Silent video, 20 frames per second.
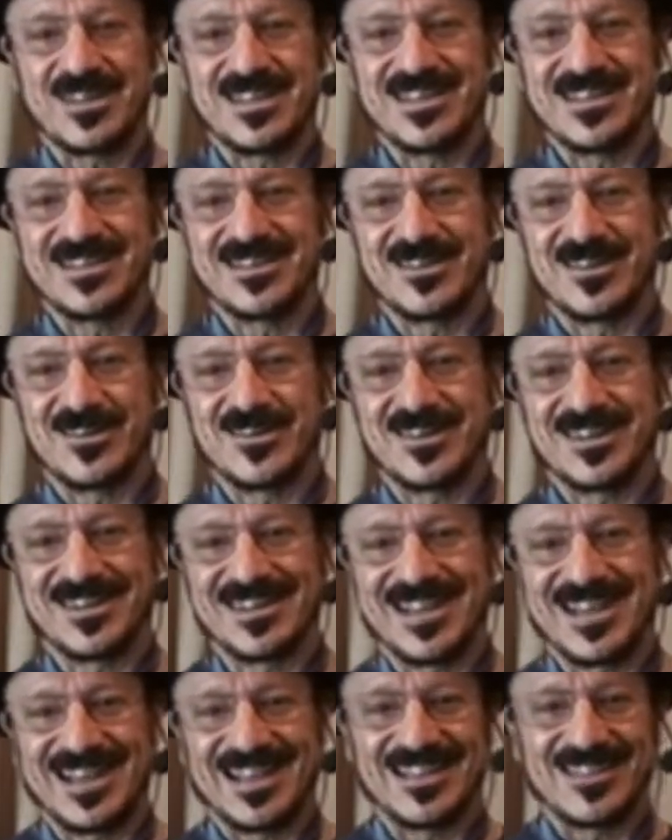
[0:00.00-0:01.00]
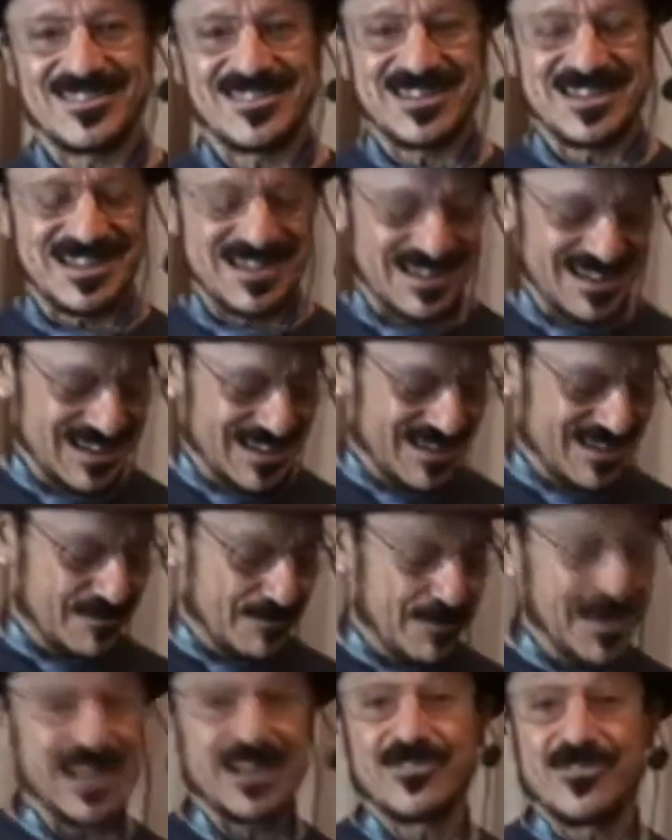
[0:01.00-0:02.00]
ego analogy
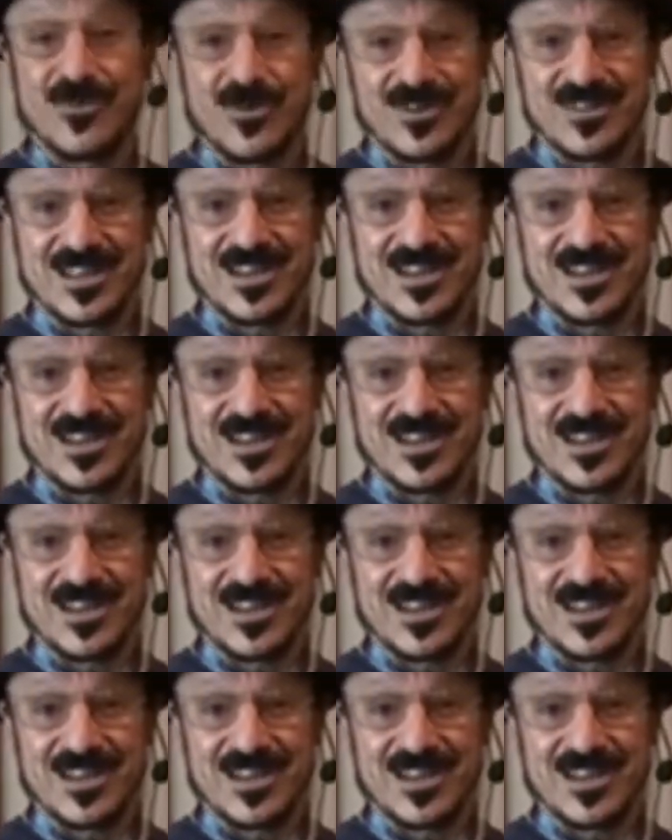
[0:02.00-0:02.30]
metaphor.